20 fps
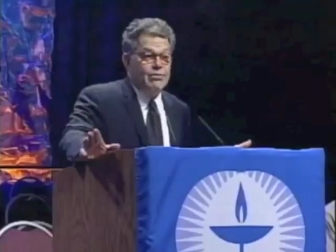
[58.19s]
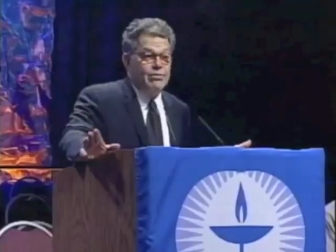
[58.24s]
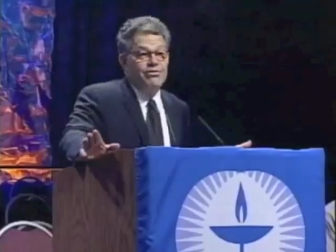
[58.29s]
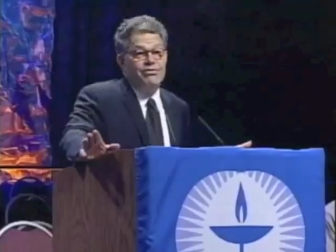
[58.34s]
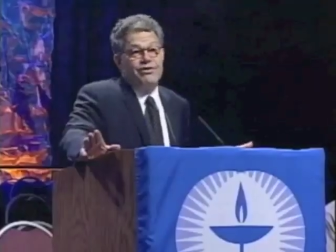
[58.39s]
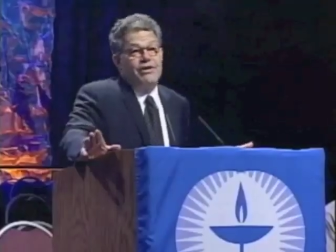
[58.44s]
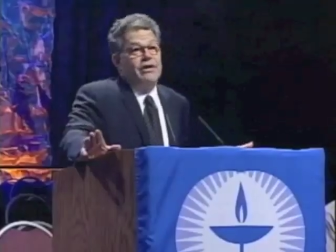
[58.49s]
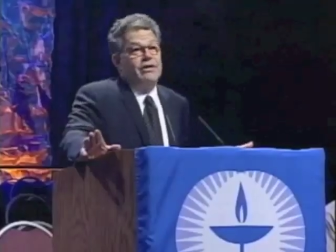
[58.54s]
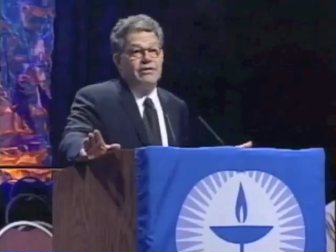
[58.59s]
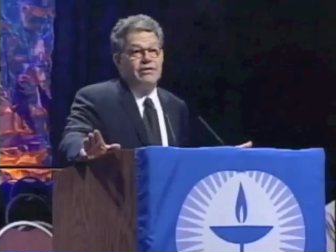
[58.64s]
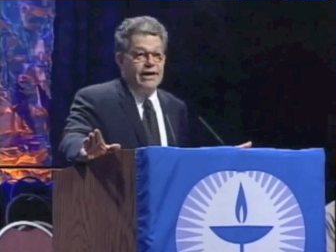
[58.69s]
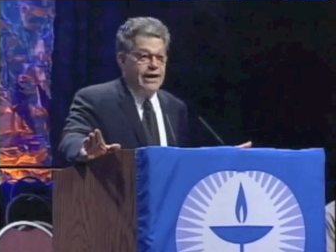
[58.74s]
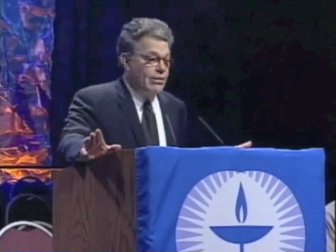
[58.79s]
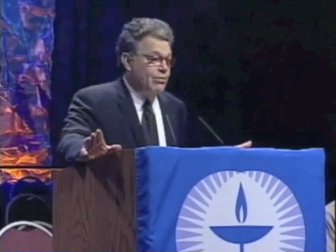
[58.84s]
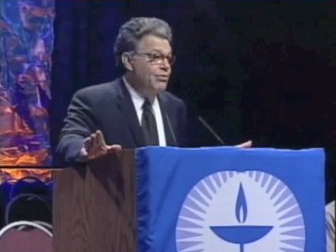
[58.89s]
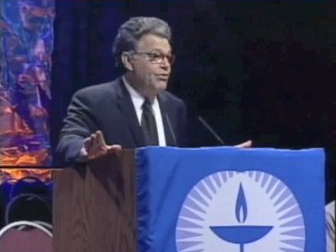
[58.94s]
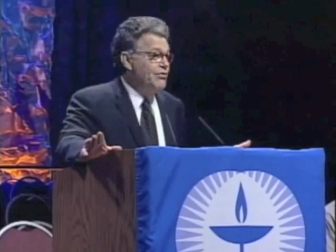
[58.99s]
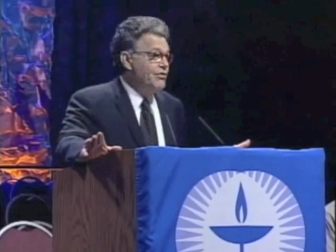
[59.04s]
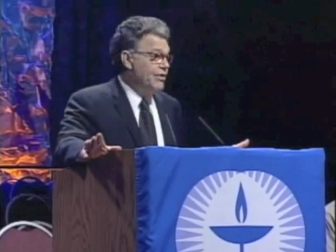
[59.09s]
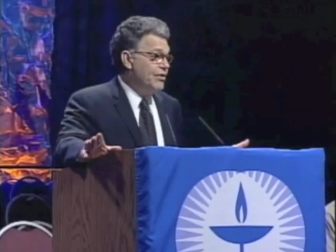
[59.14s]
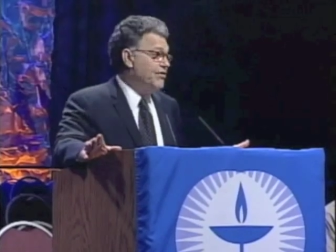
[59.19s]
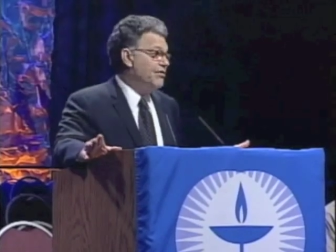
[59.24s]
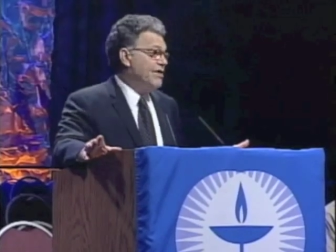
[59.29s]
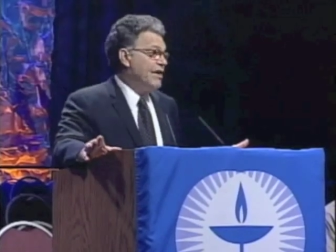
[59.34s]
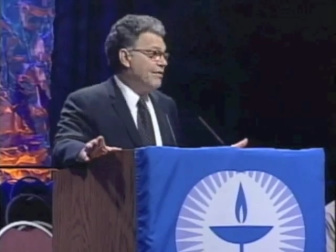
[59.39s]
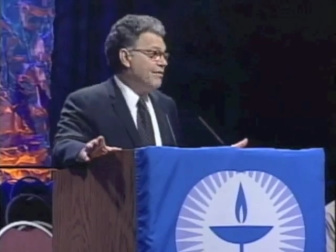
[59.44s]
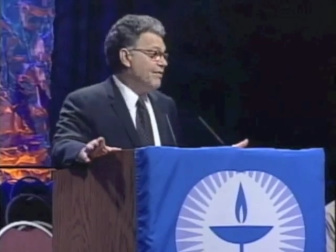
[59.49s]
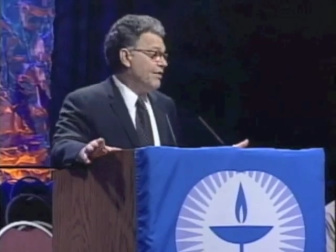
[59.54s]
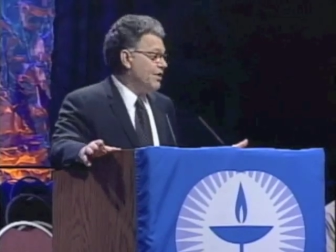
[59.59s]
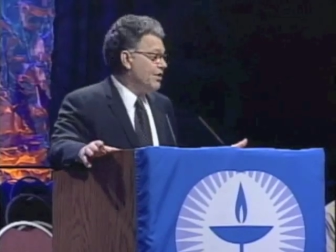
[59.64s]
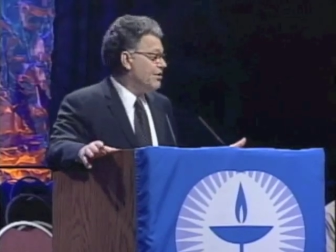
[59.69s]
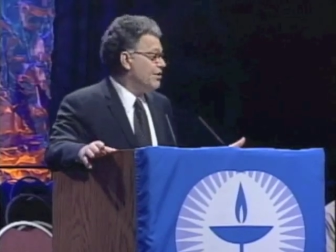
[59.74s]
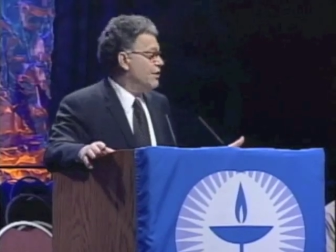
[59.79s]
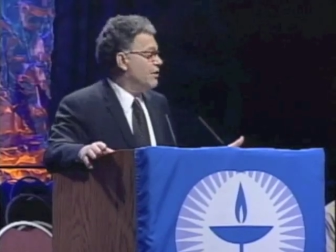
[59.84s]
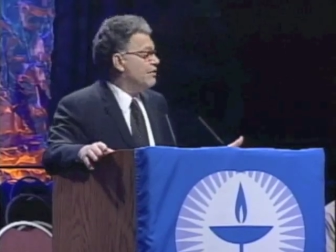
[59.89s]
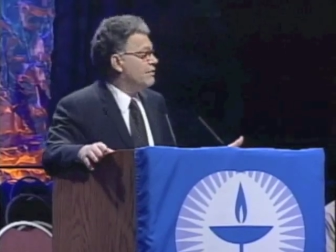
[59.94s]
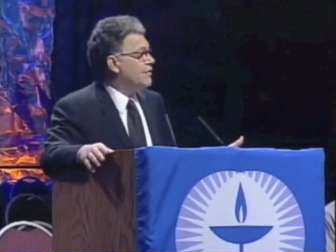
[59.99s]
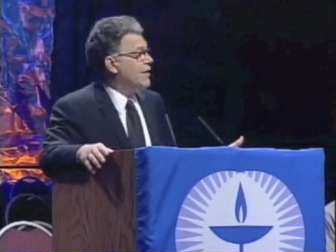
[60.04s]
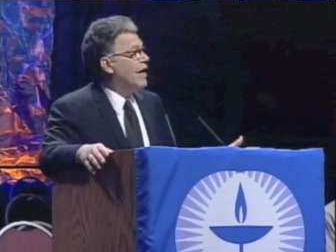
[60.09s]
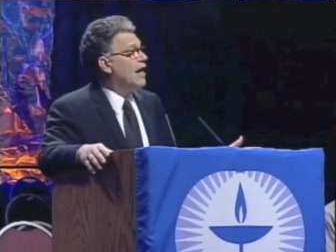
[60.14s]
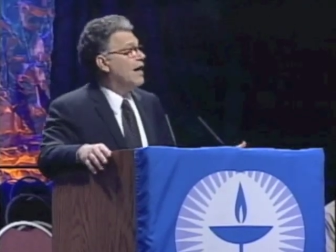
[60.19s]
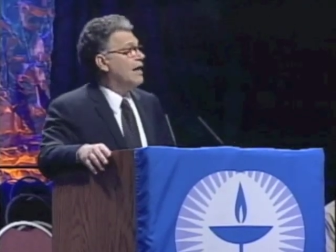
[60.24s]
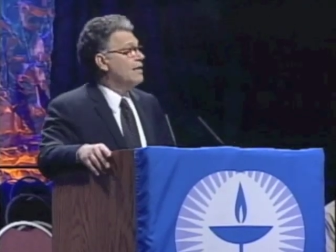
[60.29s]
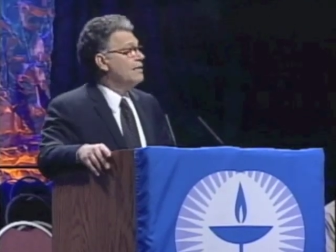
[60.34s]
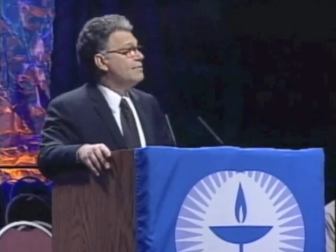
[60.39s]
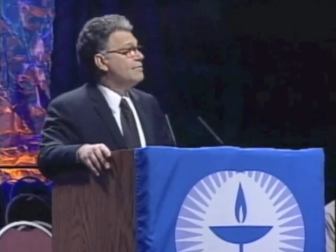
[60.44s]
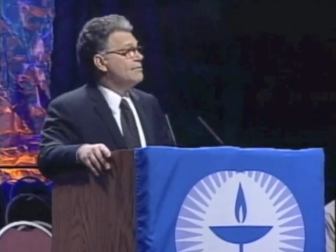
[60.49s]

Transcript: that was it. That was his definition of God.